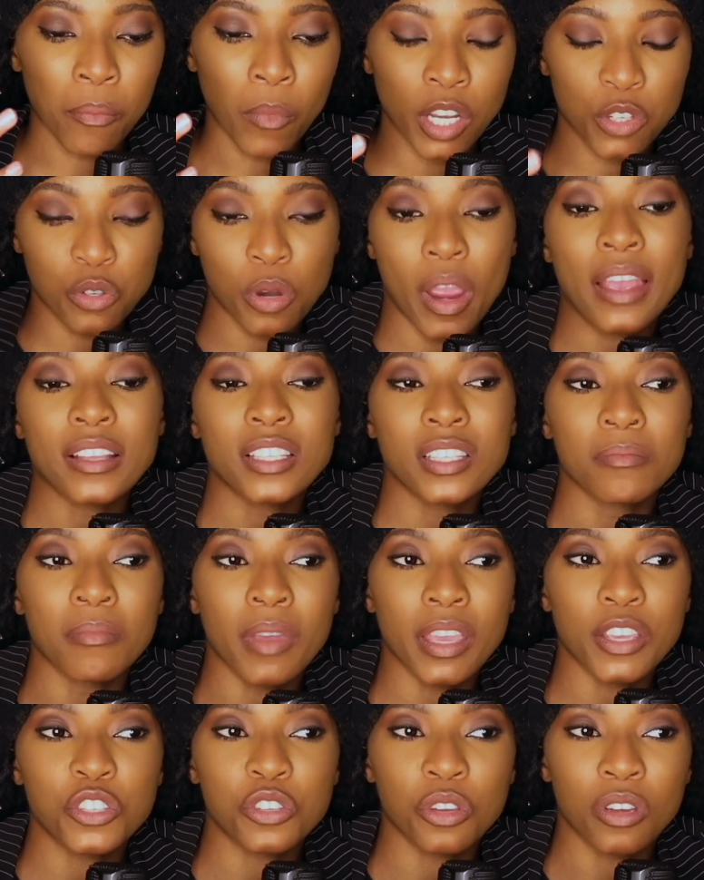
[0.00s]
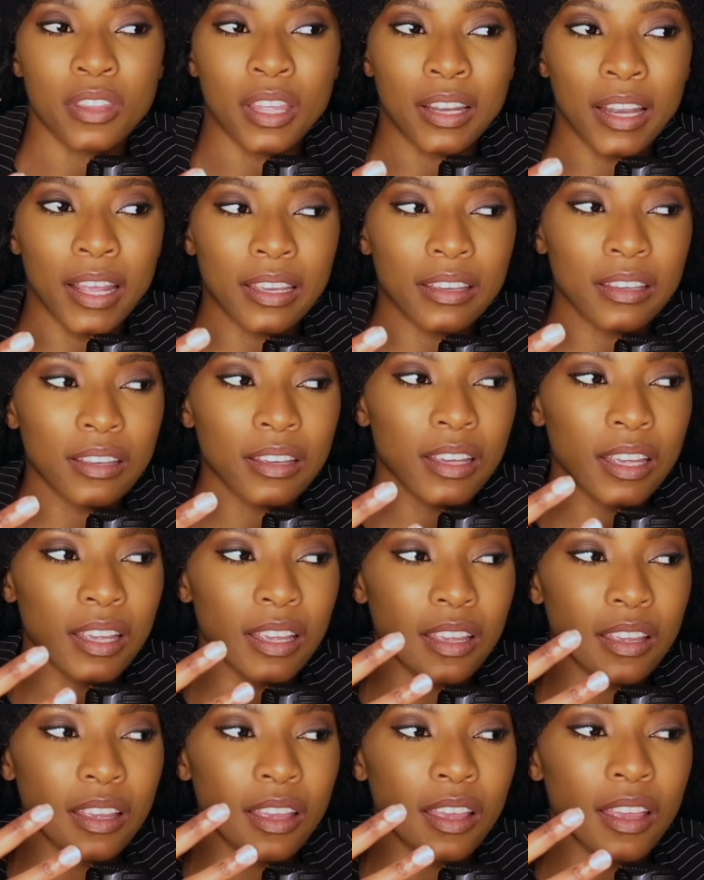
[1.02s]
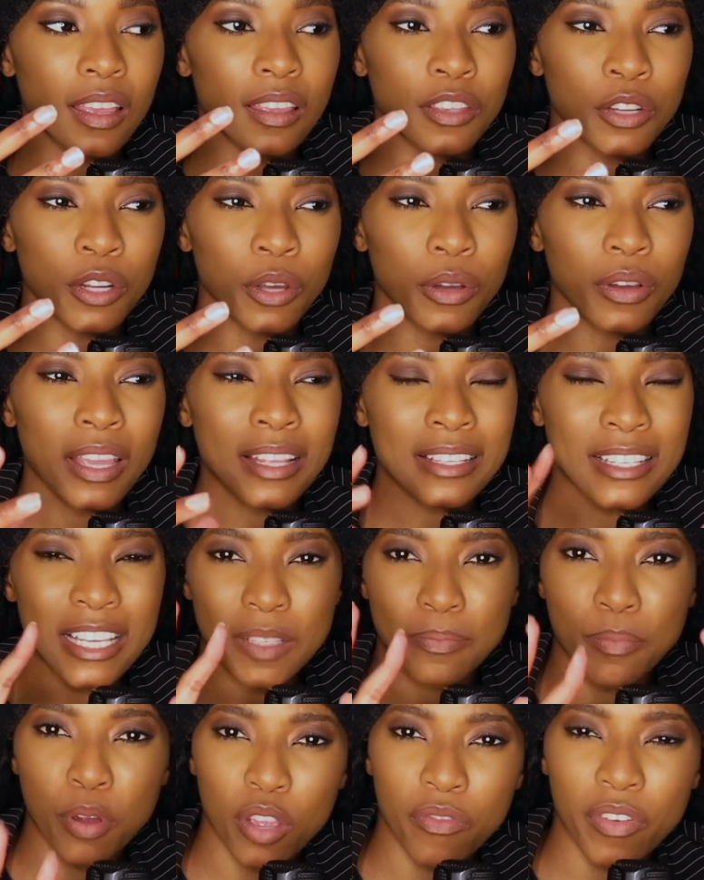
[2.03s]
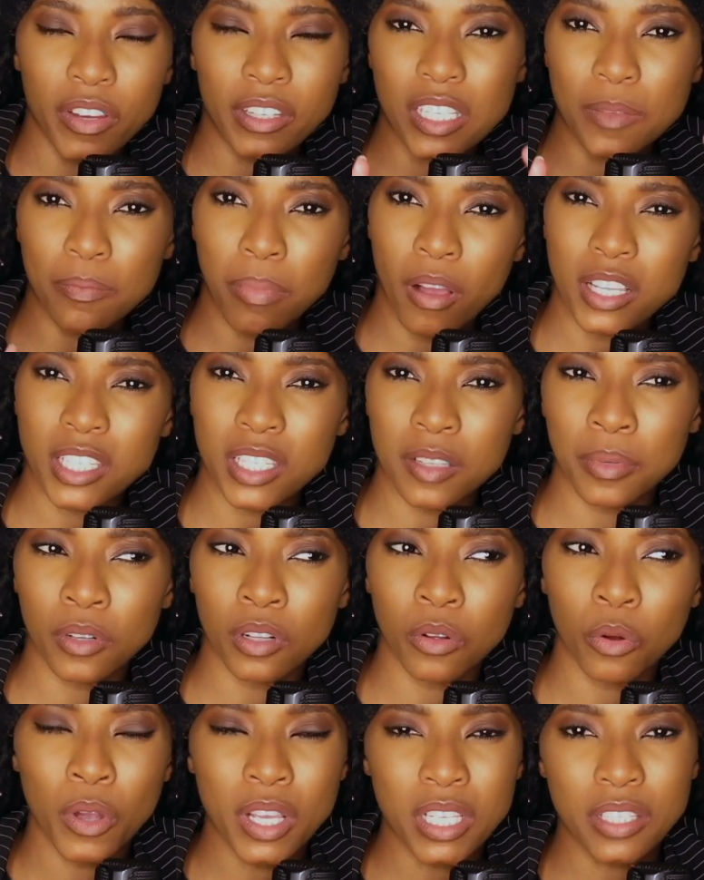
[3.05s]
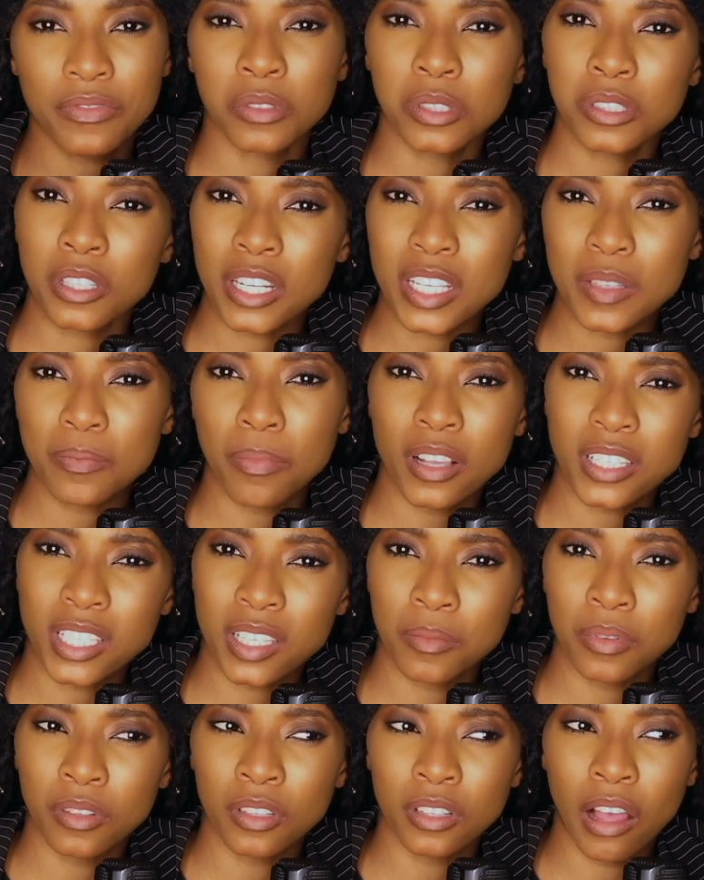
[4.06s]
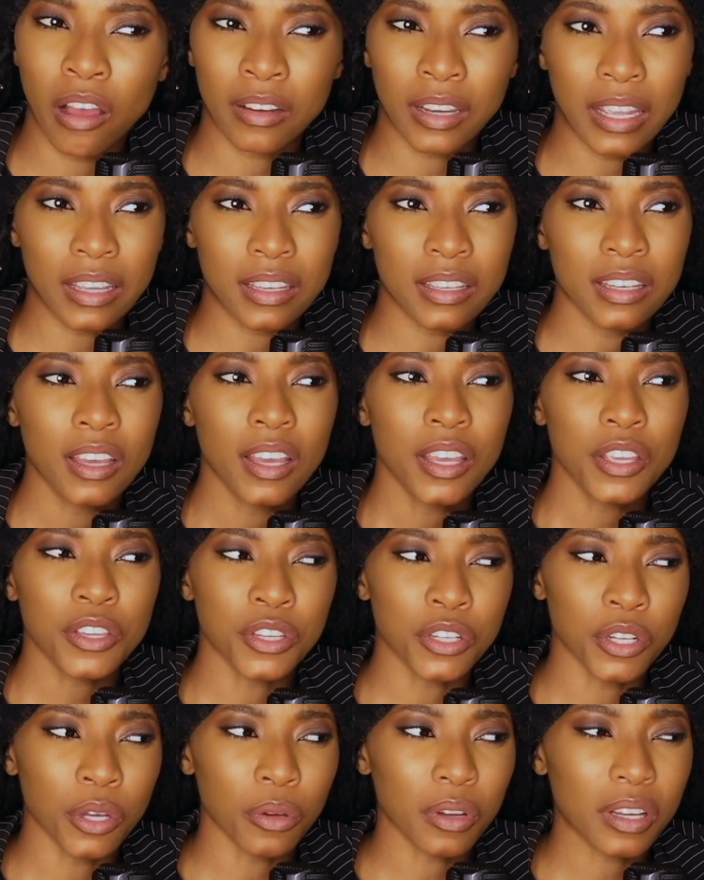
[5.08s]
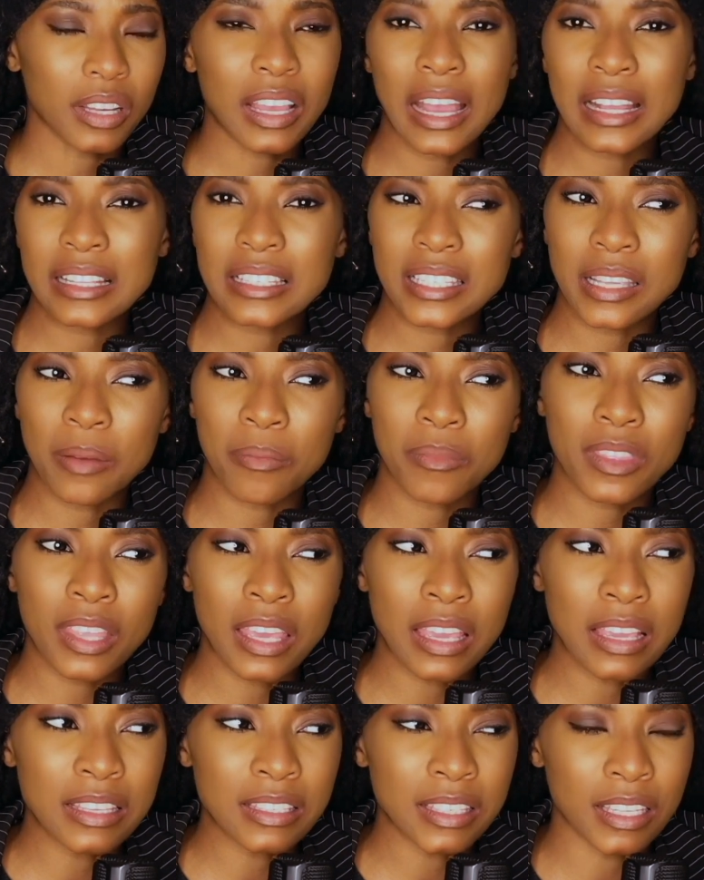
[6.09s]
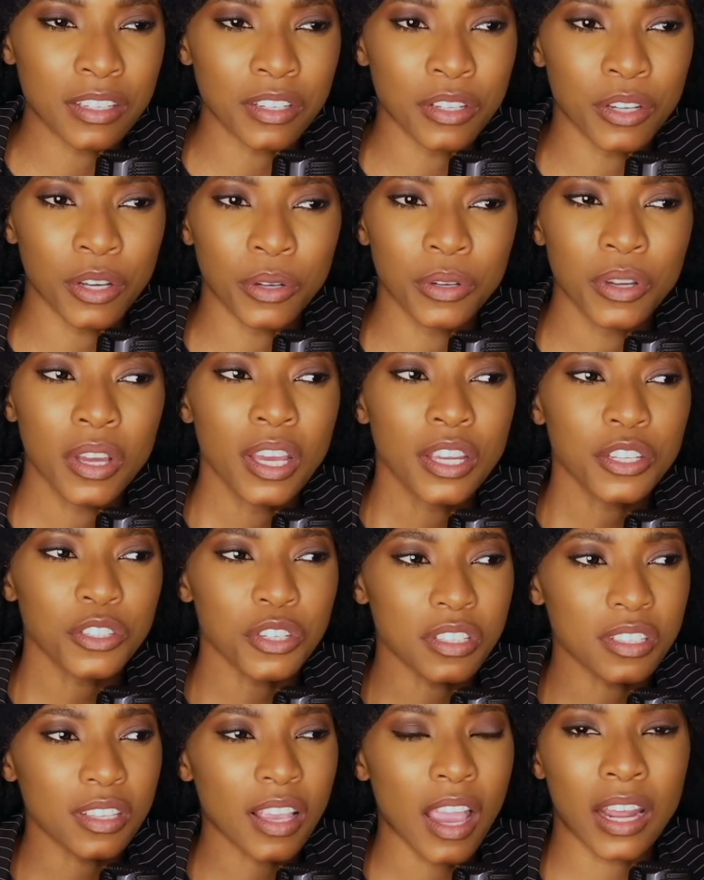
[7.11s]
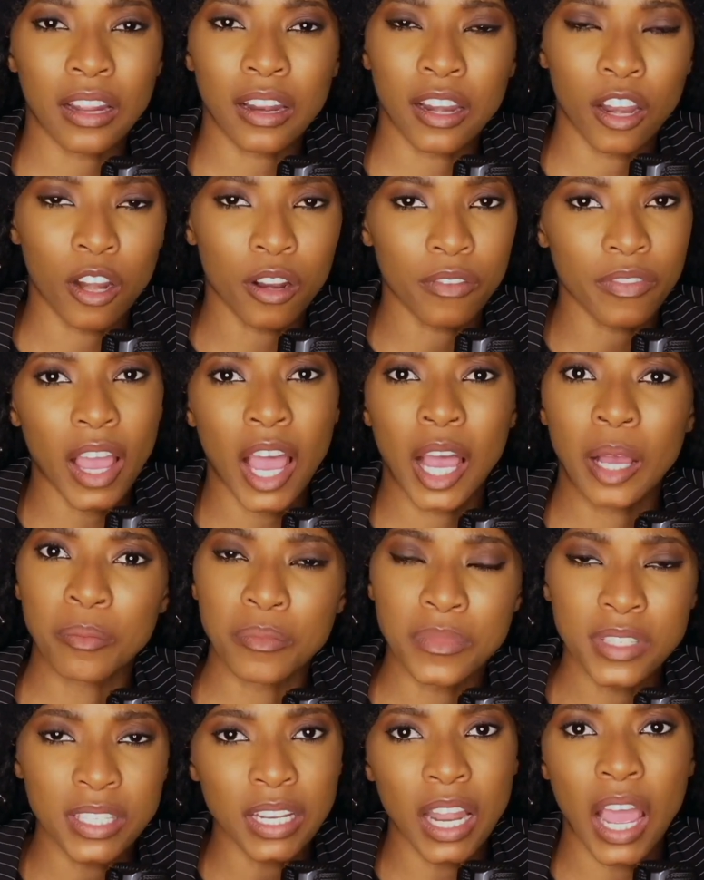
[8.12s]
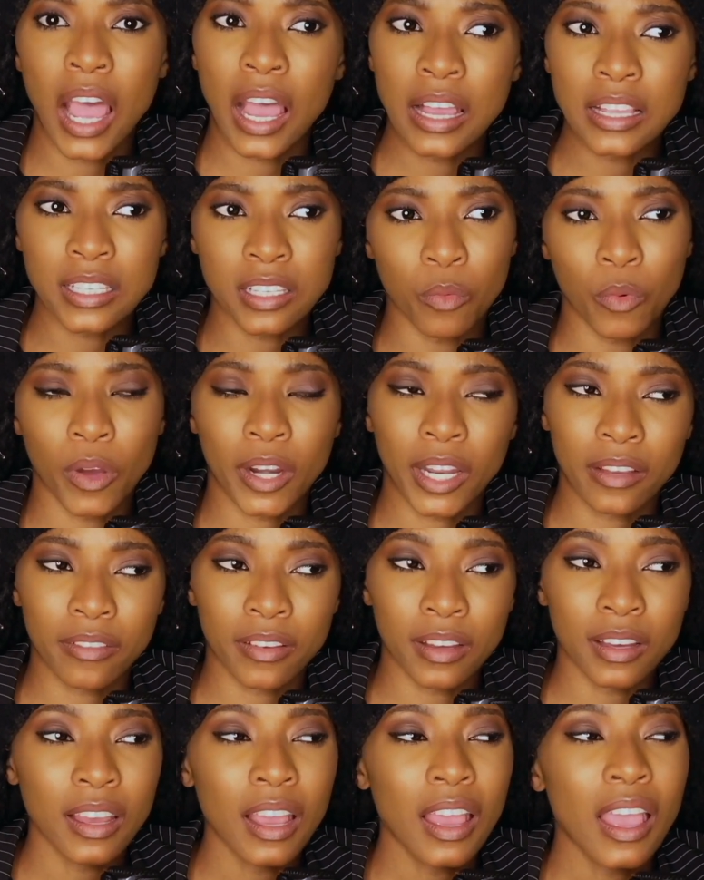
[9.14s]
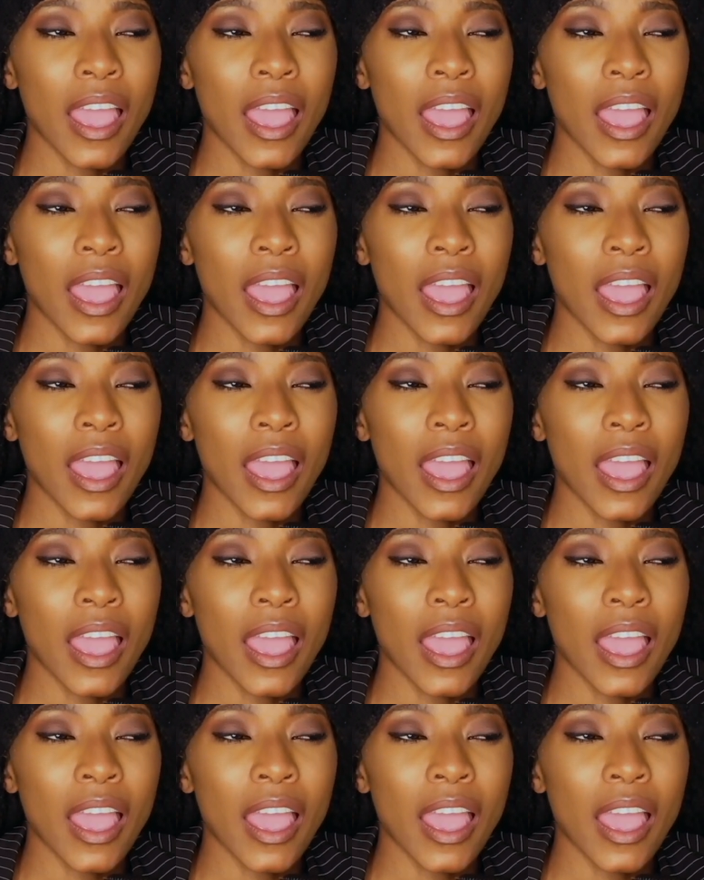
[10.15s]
tried to make sure that, like, it's as perfect as possible, or as filtered as possible. I'd cut some things, and just cut out a lot of ums and ahs and whatever.